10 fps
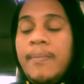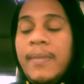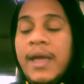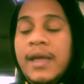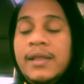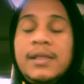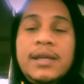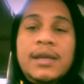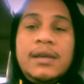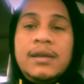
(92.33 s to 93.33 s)

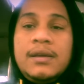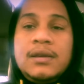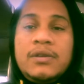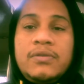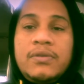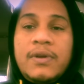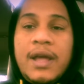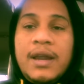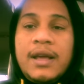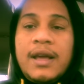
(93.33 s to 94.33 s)
mainly
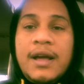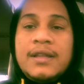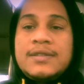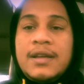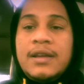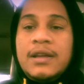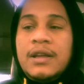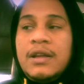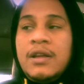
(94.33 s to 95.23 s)
creating content